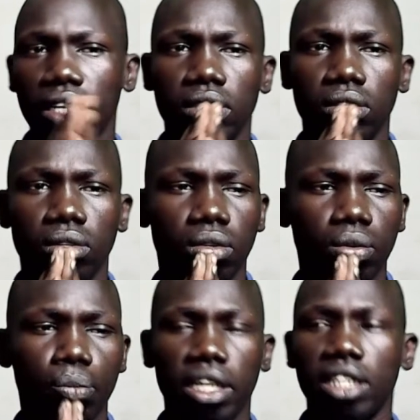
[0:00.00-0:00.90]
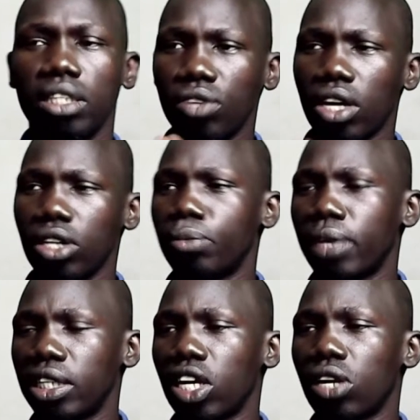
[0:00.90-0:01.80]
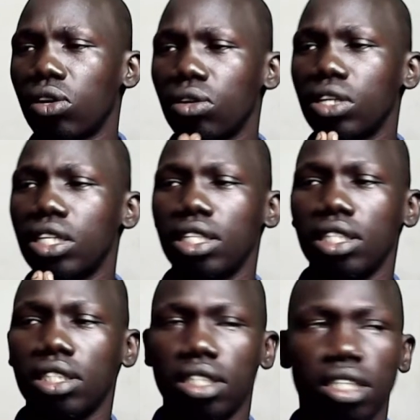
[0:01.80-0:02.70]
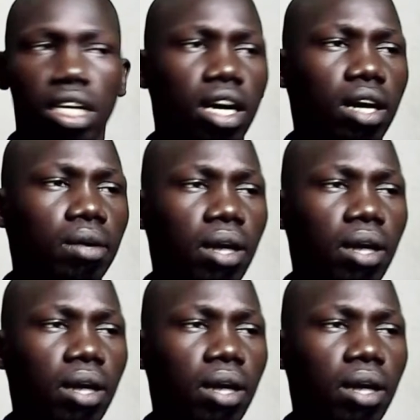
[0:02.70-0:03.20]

so please if you are new to my channel is uh,